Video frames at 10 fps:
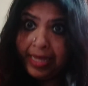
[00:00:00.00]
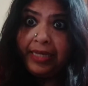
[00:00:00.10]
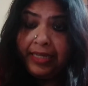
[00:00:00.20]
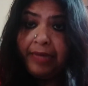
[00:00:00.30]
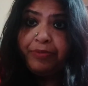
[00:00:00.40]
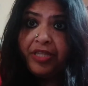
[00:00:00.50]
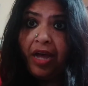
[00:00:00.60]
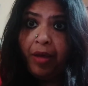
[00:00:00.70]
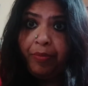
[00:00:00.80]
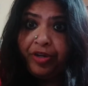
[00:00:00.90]
Keeps the
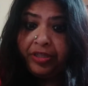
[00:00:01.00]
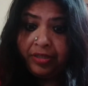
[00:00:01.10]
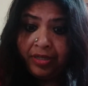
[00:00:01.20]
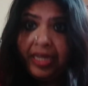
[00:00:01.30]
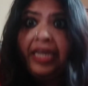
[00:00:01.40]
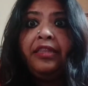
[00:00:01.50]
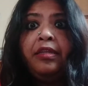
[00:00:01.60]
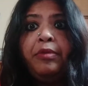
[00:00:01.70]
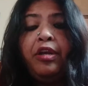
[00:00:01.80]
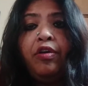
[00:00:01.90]
Amrit in the
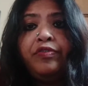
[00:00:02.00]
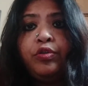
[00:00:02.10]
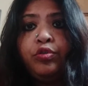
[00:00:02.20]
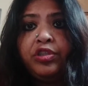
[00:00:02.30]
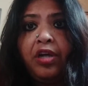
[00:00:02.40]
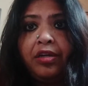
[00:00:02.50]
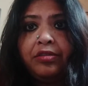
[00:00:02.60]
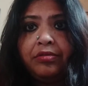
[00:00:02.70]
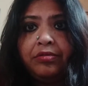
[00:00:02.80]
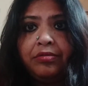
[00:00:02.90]
middle of the Kush
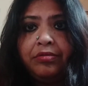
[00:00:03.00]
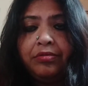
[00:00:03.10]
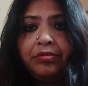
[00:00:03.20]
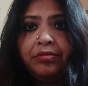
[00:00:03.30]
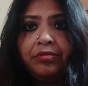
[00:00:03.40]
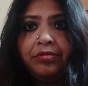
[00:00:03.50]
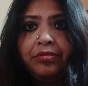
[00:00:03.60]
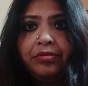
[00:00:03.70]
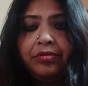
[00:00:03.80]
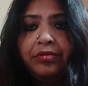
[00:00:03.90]
garden
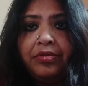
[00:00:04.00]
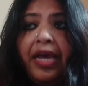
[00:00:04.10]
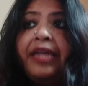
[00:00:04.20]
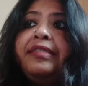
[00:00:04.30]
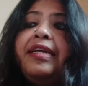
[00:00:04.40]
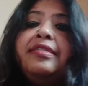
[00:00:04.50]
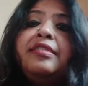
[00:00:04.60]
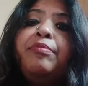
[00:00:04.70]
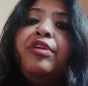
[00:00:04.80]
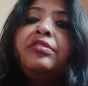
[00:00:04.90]
and tells the
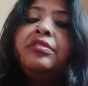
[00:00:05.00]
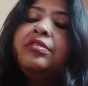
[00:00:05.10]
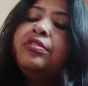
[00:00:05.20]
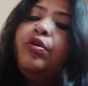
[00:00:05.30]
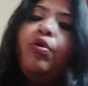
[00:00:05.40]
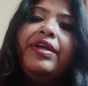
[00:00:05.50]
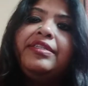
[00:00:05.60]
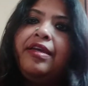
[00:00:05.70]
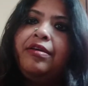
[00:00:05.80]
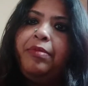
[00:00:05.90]
brothers, go and
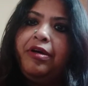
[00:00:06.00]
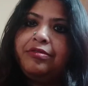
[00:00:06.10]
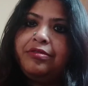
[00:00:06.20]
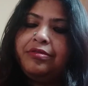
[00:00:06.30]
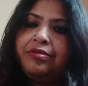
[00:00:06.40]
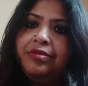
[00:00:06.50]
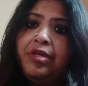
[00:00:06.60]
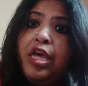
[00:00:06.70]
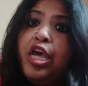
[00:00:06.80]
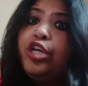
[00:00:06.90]
take a bath.
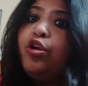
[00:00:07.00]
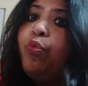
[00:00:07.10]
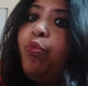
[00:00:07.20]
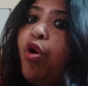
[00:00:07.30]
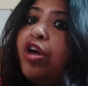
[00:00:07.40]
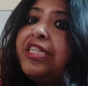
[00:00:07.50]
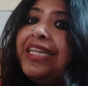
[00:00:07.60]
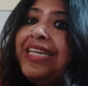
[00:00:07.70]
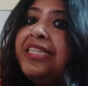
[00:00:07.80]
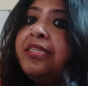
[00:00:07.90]
Now what
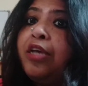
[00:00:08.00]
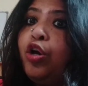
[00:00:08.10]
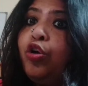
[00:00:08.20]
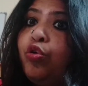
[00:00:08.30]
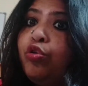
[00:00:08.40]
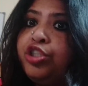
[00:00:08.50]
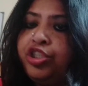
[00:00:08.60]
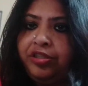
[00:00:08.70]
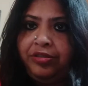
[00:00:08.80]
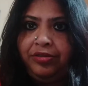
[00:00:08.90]
is Kush?